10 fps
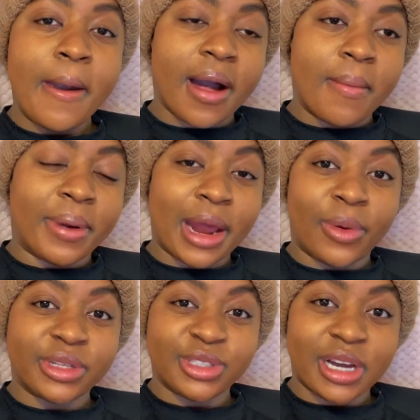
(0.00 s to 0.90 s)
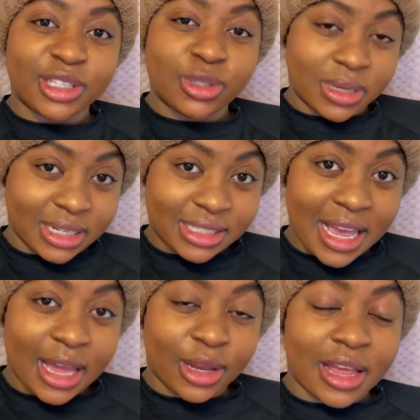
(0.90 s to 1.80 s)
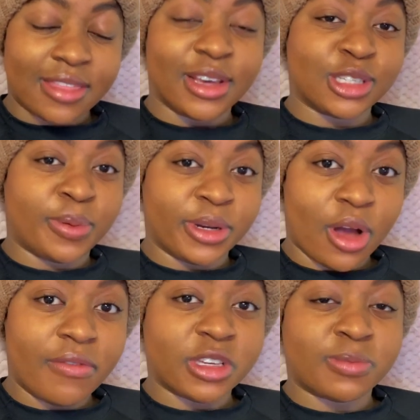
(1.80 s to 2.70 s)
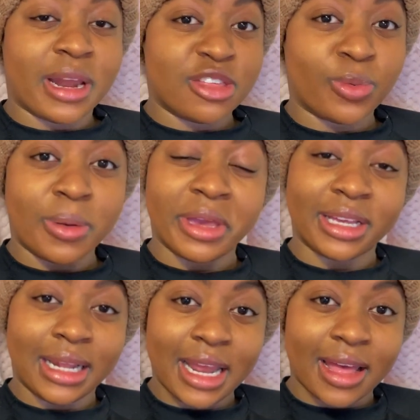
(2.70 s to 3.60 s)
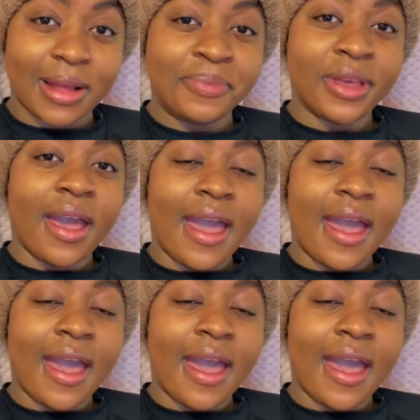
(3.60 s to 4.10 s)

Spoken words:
But I want you guys to understand, I think it's pretty obvious, but I just want to make it clear